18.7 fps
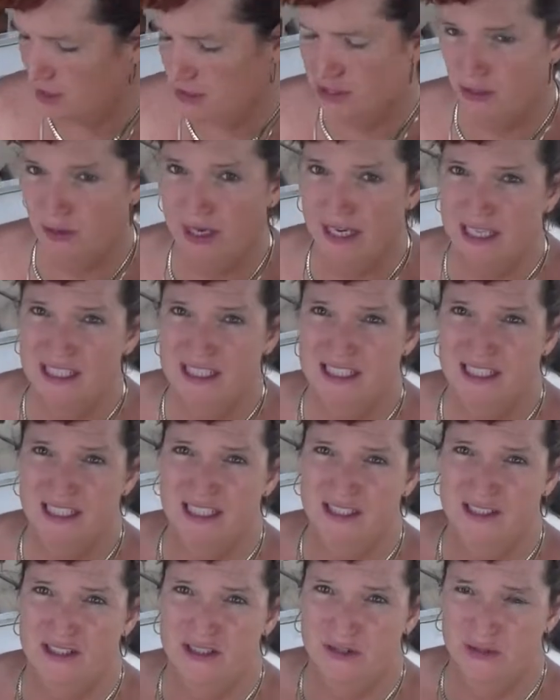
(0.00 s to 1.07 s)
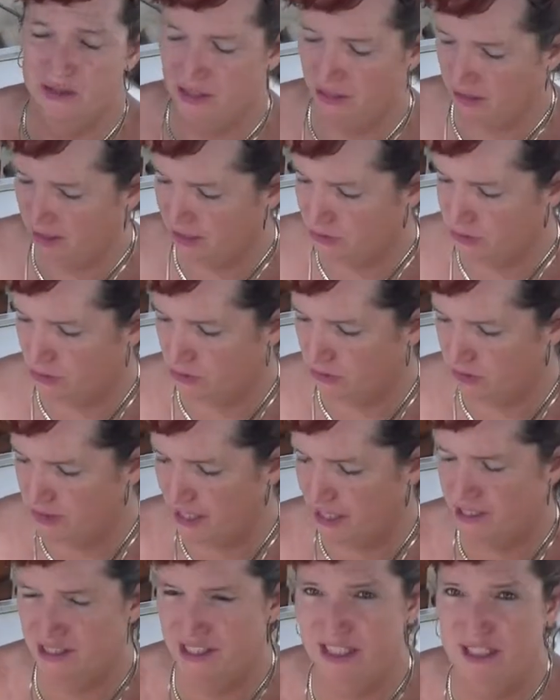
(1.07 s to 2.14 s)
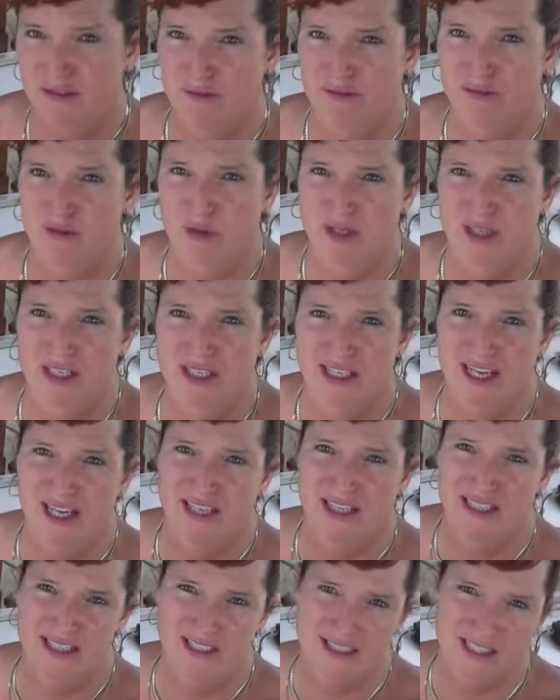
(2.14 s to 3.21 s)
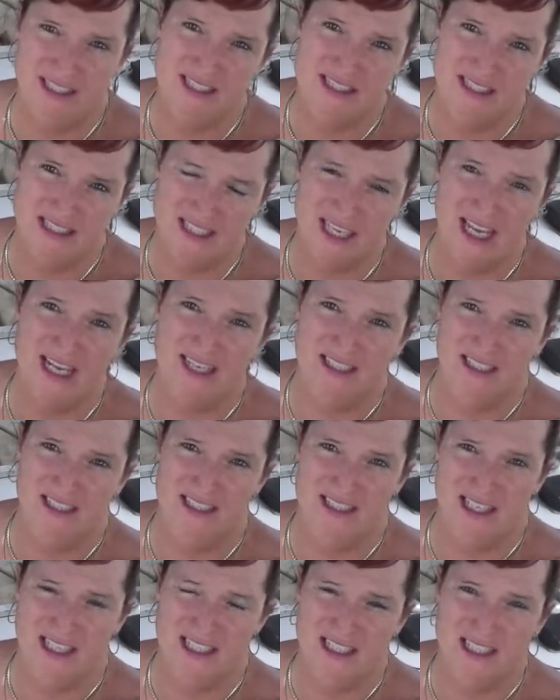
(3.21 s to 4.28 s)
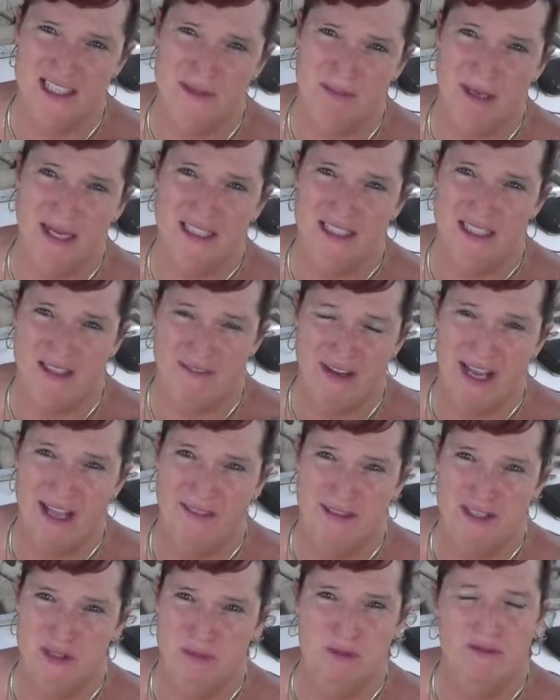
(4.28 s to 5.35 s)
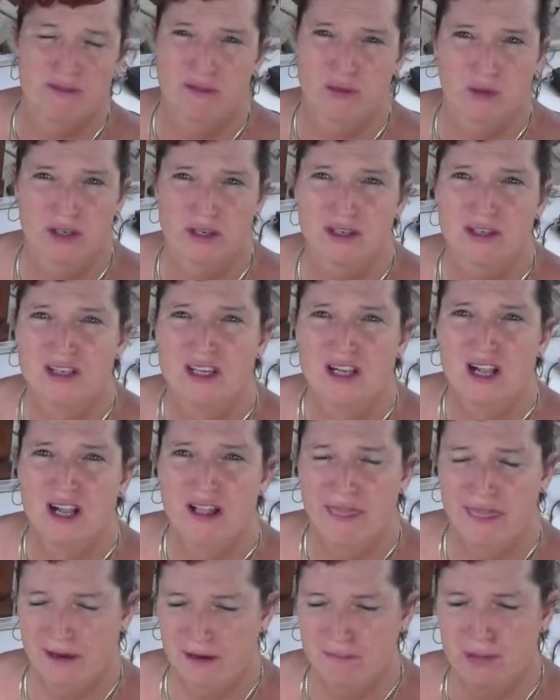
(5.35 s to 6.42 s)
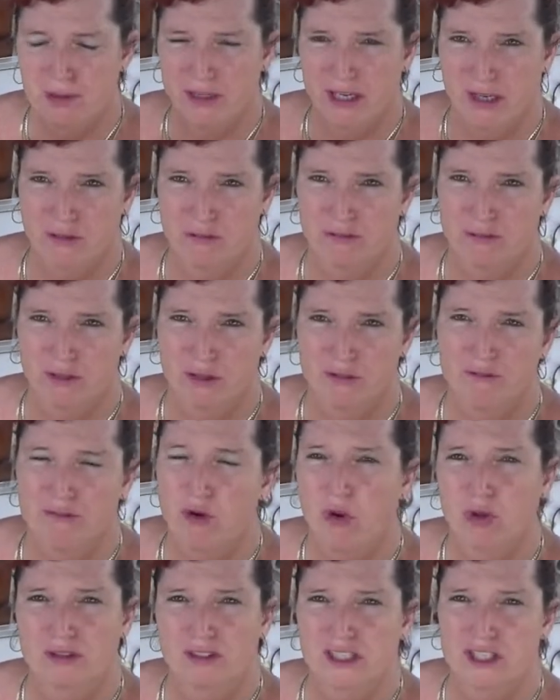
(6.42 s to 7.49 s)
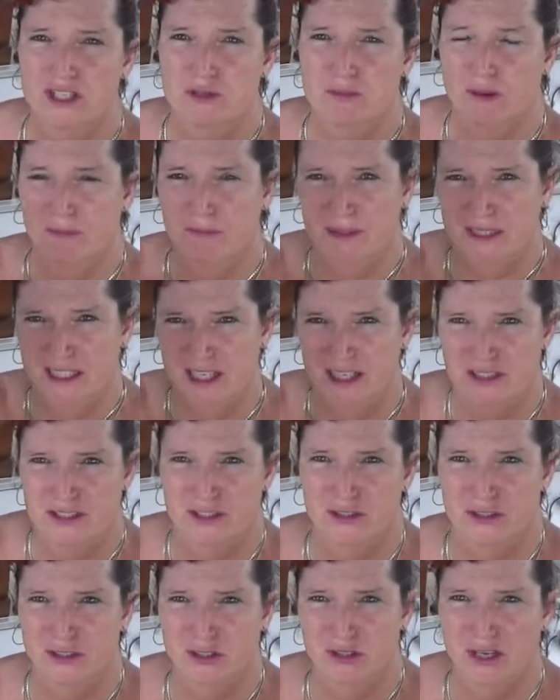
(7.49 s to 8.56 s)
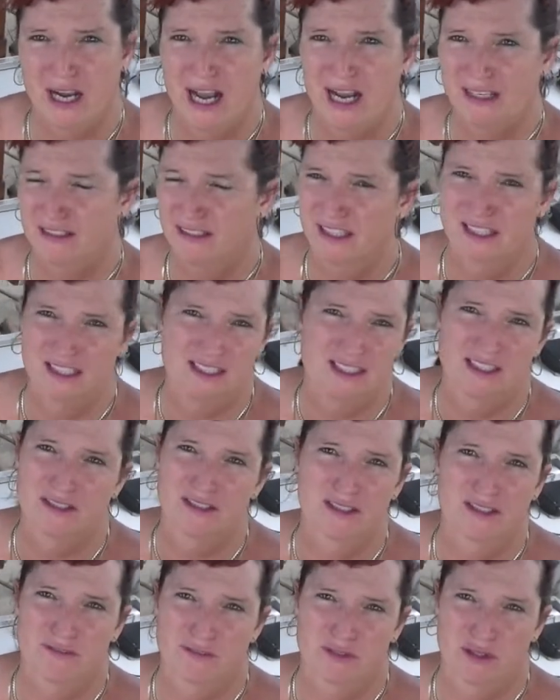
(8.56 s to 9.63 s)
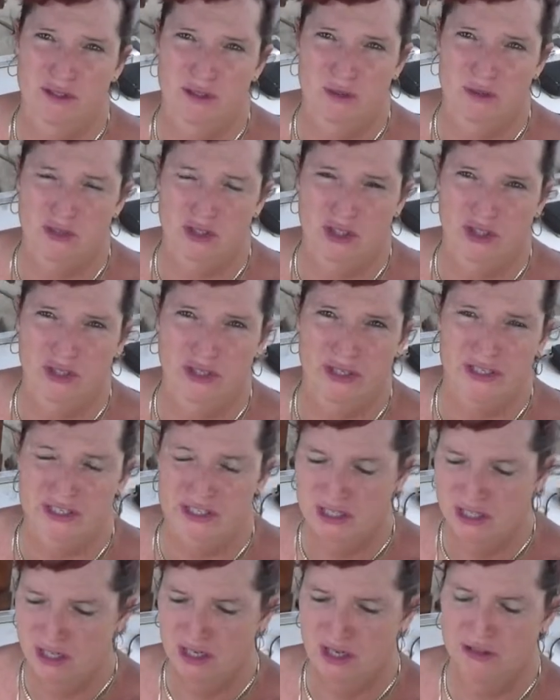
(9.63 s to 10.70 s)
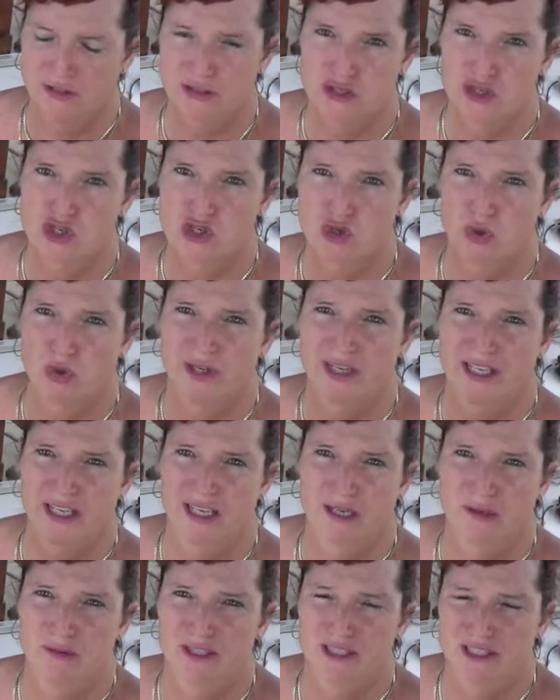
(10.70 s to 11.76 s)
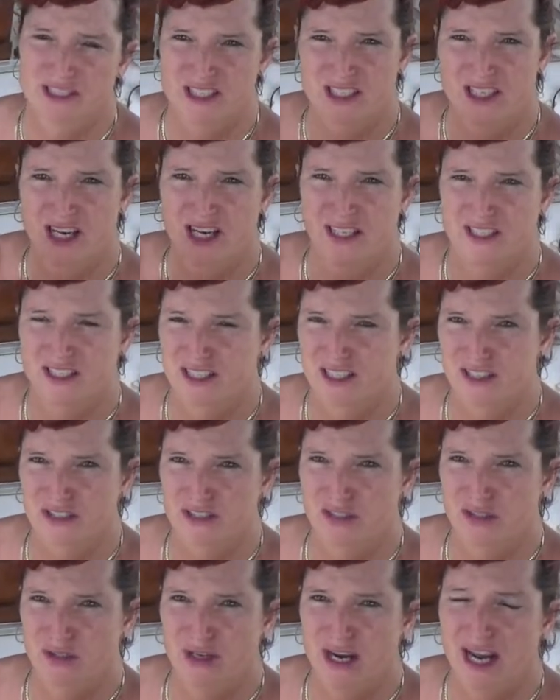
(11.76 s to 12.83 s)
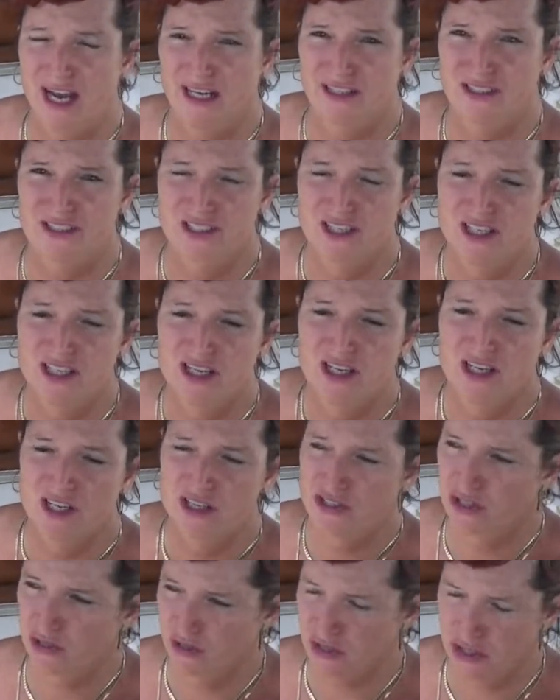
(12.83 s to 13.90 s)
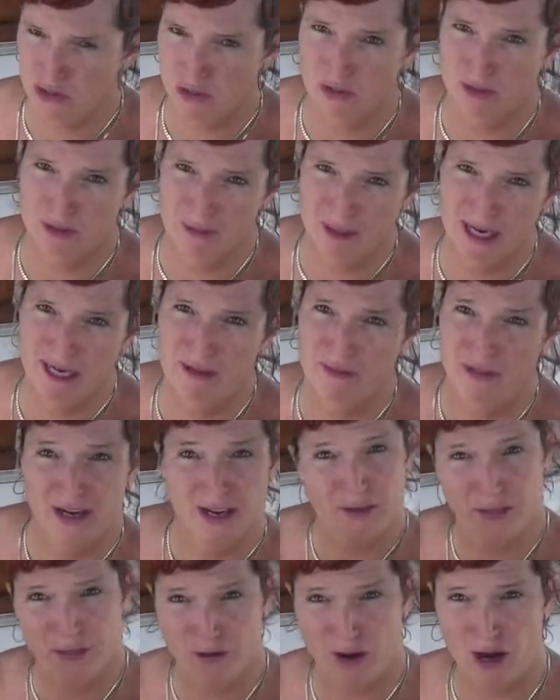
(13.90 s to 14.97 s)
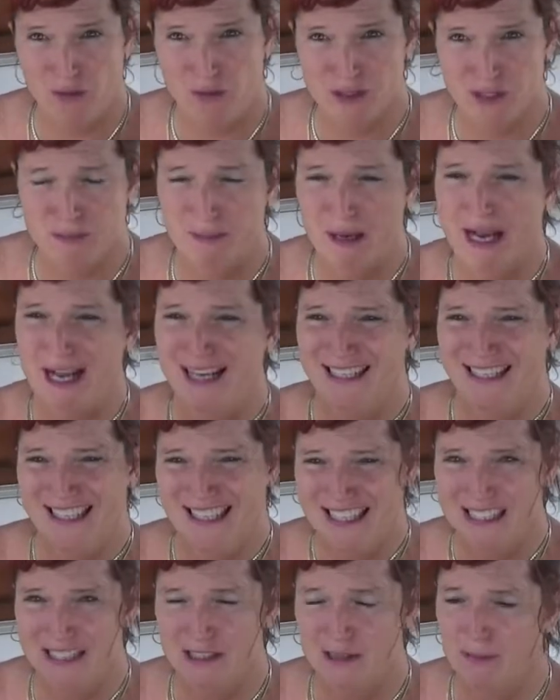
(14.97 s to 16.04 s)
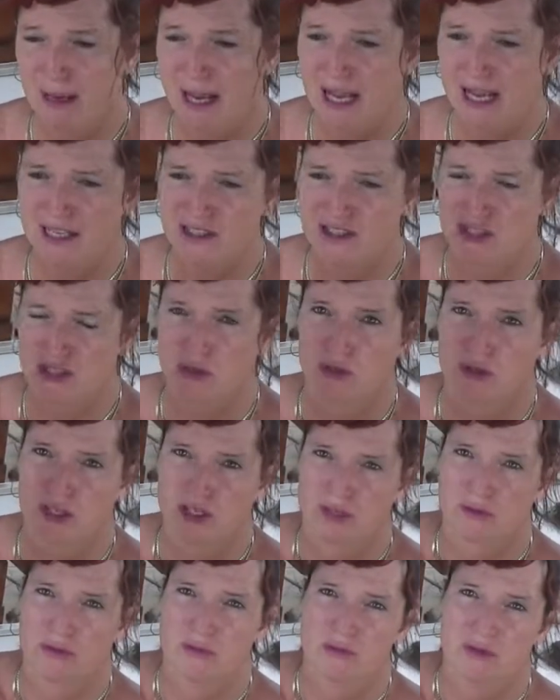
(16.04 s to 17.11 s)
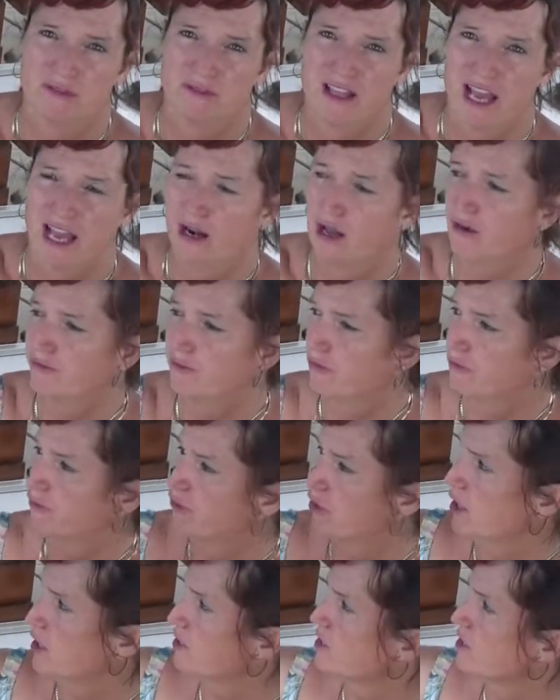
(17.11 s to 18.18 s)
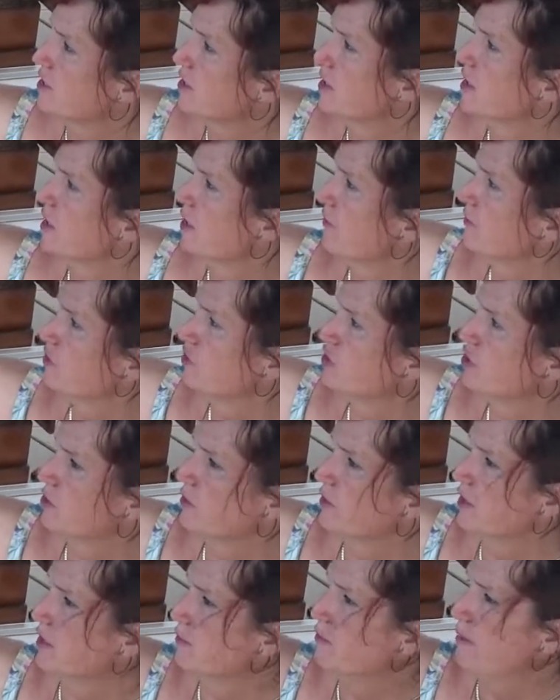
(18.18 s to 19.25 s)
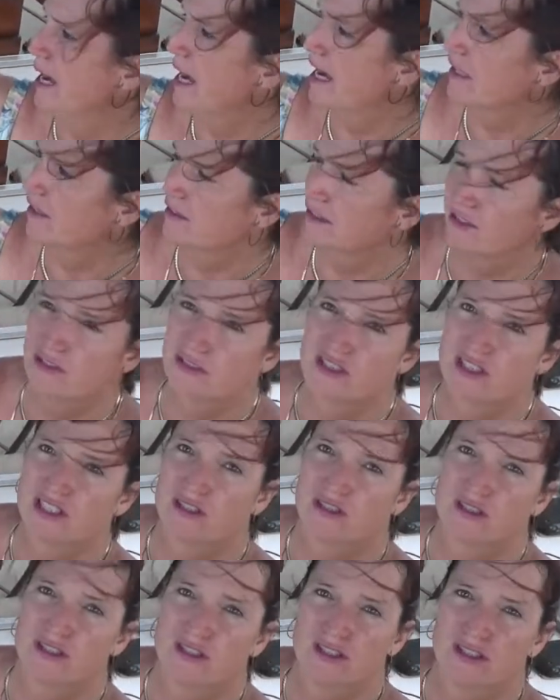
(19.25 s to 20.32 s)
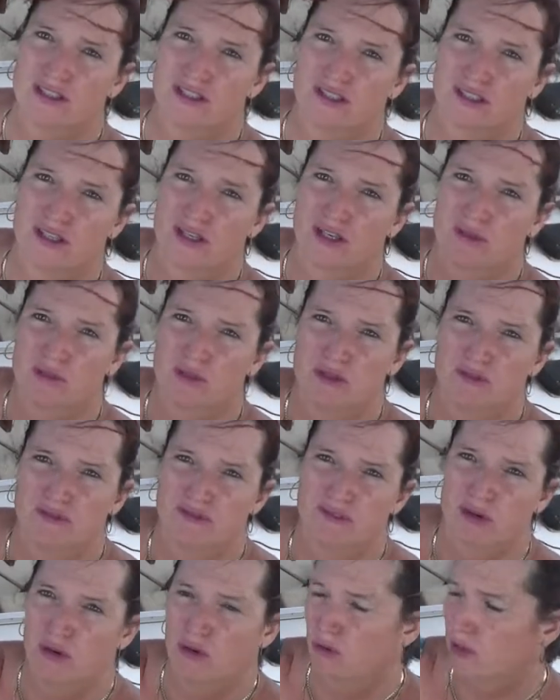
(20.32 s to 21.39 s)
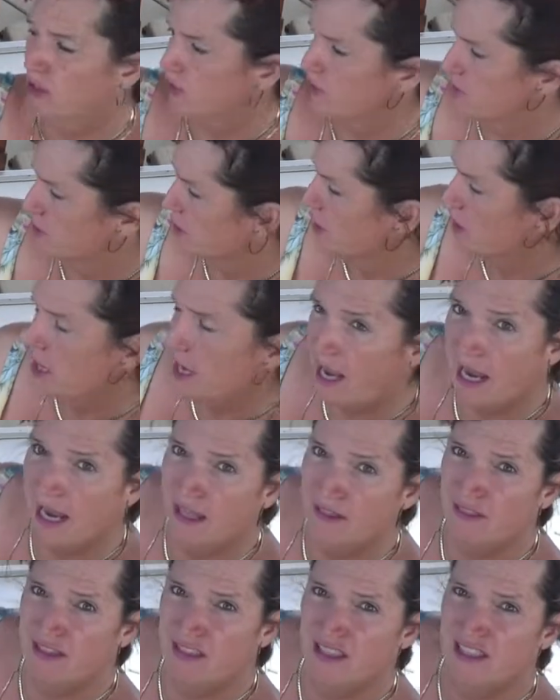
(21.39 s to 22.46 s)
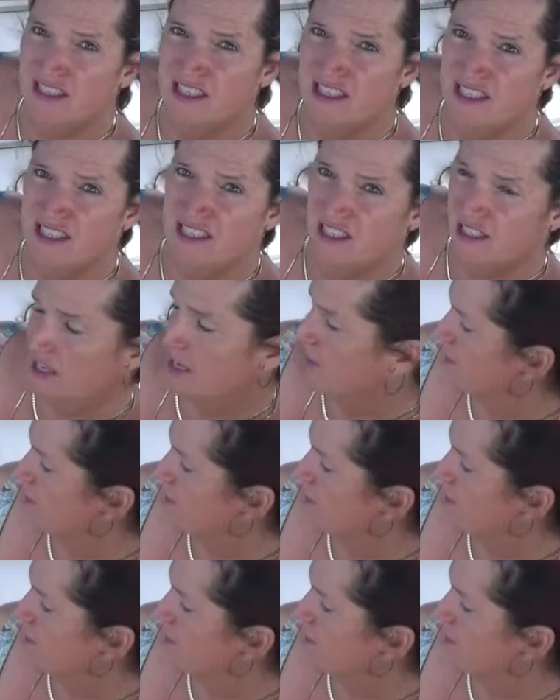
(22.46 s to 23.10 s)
So I did do the electrical testing for it, and it's exactly as I suspected. I've had this before. They'll put out voltage, but because they're cracked, they can deliver no current. They're shorting out inside because of the cracks. So the solar panel that I thought was bad is bad, so we're going to remove that off the front. The 2 in the back that are still good, they're going to move forward, and this